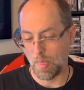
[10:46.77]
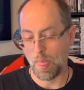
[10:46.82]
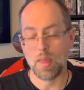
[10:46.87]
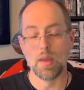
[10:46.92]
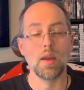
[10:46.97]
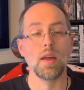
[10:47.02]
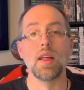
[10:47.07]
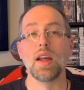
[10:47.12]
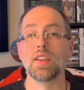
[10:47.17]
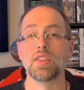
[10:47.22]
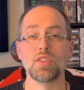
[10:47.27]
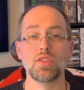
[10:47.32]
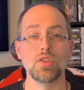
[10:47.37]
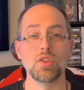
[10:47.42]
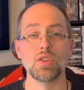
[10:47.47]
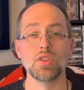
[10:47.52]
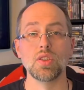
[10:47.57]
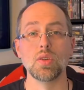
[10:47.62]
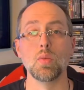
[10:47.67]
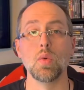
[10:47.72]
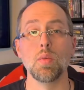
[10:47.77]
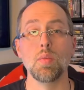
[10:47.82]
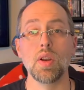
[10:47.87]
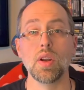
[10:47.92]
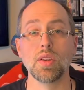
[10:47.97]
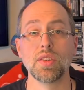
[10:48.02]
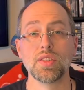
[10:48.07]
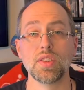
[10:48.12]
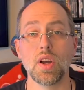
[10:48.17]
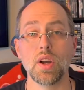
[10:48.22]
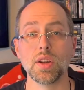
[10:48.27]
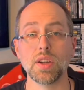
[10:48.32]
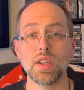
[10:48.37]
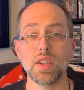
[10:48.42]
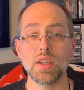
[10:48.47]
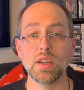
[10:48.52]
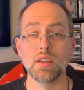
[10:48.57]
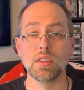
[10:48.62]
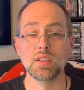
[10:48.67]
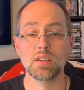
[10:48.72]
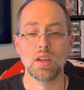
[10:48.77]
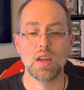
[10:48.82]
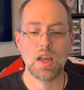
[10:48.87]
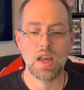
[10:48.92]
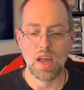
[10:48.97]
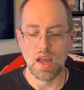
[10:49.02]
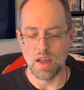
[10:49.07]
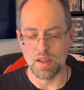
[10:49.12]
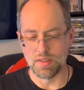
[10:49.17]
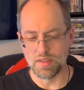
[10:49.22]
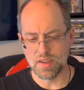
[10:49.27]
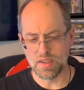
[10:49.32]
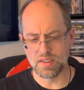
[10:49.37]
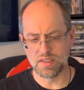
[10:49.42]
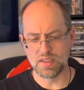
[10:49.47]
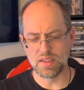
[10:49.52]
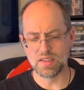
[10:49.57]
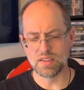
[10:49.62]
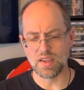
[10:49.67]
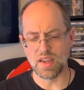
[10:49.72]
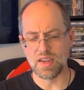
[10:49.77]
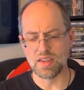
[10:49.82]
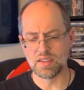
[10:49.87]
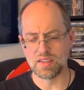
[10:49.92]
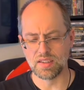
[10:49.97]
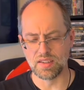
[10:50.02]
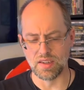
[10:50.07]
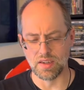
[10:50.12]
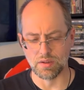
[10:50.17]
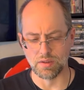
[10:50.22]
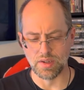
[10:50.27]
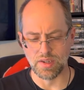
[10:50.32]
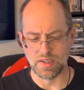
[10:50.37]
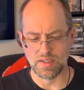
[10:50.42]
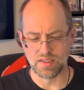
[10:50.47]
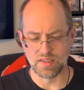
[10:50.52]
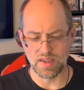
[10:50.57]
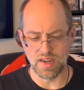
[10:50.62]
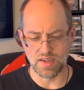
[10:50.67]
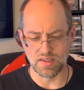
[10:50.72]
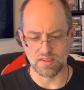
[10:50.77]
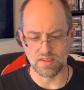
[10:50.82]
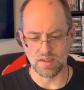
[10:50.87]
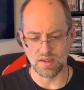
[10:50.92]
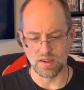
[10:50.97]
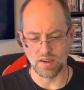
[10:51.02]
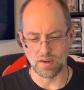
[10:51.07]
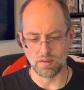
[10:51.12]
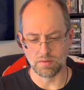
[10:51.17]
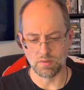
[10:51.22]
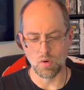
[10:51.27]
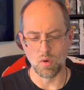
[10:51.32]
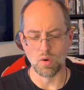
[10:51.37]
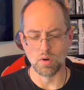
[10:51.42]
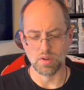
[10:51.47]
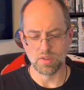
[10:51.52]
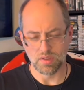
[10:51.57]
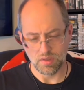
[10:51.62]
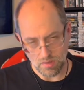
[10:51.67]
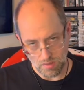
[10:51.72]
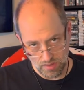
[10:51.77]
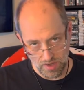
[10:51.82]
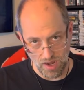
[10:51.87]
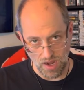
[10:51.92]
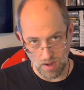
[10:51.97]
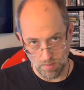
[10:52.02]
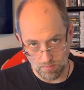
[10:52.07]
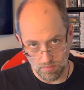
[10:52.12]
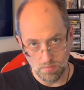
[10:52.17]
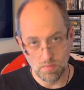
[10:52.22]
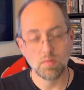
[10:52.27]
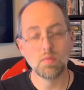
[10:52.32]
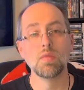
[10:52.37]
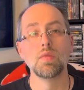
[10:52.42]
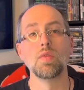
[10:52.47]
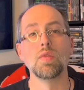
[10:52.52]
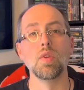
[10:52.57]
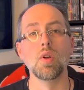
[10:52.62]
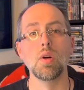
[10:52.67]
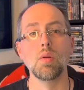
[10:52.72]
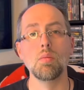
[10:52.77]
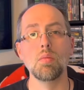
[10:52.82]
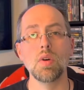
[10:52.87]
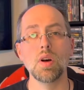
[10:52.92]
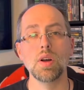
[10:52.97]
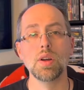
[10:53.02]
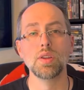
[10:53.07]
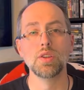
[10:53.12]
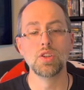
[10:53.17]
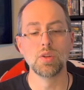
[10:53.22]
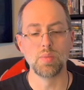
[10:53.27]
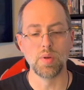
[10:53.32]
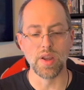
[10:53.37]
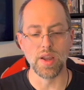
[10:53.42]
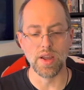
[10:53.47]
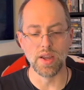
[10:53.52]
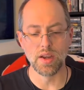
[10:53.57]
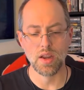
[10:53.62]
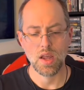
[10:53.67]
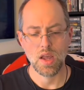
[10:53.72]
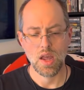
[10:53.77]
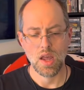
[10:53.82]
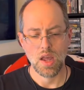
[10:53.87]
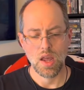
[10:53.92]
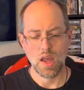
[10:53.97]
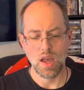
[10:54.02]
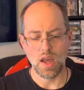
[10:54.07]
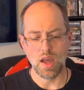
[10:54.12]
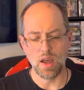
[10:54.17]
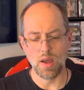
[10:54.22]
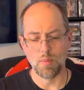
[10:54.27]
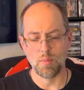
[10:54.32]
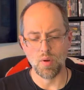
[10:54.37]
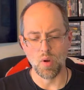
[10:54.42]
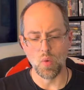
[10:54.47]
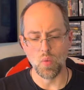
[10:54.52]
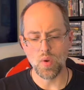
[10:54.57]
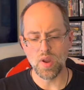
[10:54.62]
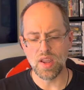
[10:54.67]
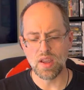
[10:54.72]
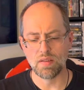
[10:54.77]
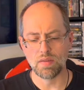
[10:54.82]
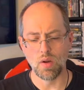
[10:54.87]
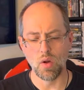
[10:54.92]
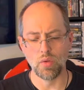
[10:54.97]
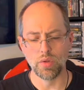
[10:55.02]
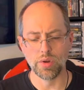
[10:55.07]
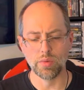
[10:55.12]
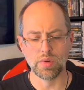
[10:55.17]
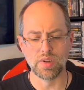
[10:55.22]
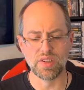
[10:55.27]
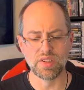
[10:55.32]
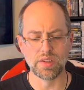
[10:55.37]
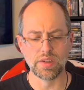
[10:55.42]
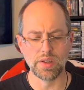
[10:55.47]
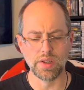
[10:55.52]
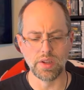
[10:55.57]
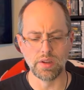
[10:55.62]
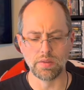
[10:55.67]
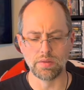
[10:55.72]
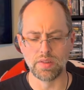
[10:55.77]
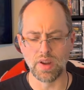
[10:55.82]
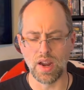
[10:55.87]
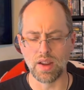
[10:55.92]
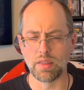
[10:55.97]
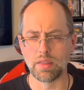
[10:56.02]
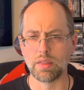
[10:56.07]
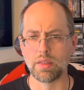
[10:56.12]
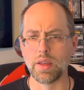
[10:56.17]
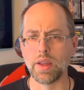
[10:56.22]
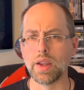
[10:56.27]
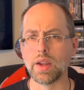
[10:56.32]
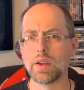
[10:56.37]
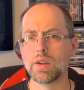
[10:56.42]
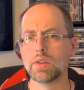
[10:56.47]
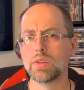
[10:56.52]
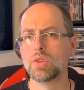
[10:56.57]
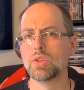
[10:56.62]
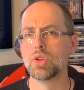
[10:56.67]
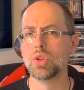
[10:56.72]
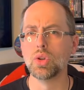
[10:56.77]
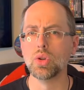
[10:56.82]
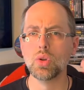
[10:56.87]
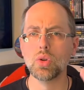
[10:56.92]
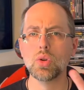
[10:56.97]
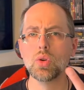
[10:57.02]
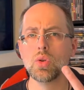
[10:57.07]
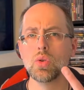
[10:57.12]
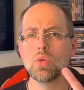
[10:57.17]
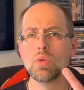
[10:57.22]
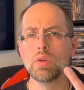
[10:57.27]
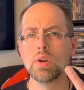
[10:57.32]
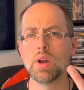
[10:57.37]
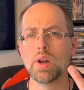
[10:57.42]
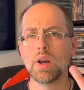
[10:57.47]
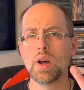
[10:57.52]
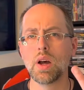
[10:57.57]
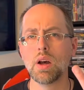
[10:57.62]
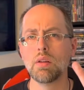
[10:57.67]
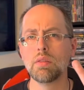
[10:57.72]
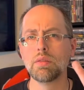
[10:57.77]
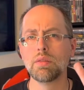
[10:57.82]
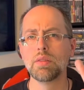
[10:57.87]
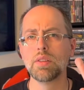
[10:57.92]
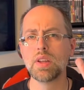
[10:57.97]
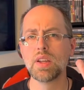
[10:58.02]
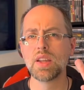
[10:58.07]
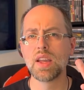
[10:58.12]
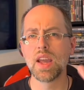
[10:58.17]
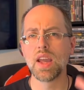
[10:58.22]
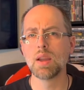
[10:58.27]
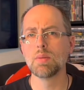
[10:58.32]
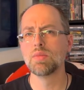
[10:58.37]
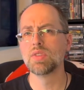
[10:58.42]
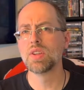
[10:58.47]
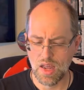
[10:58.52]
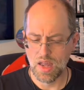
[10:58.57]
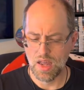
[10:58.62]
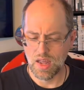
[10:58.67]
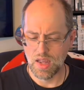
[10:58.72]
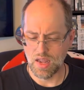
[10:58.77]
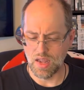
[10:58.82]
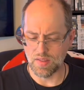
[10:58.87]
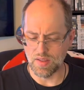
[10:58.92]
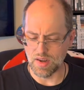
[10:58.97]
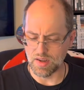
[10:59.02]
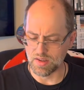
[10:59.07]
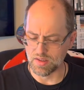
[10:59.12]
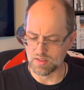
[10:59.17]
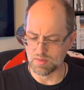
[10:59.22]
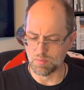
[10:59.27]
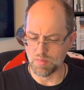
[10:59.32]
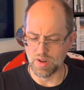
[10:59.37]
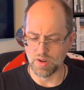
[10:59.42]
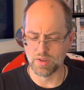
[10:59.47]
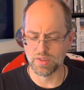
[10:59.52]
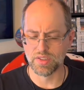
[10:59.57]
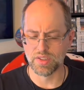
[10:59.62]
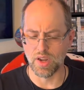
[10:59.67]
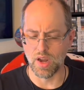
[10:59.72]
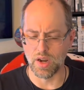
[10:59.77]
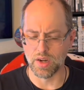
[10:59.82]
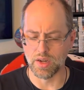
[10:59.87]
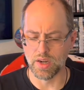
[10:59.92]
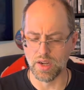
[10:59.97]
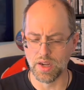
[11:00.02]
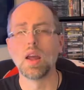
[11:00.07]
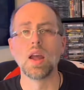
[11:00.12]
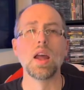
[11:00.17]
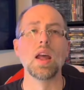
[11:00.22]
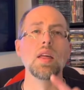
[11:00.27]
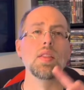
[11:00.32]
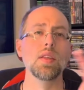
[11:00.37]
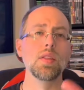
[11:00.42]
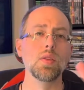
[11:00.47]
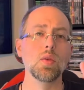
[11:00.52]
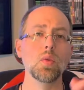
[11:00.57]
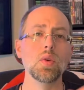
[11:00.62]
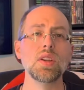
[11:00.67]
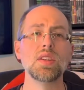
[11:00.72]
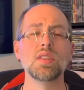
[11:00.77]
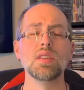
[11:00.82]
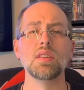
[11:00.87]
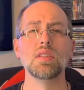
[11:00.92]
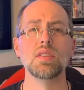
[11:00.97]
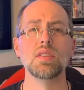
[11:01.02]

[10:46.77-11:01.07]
That's just what Metal Saga is. This is a series that, of course, came from Japan, but we have only received, I think, 2 of the games here, and that is Metal Saga, and then the recent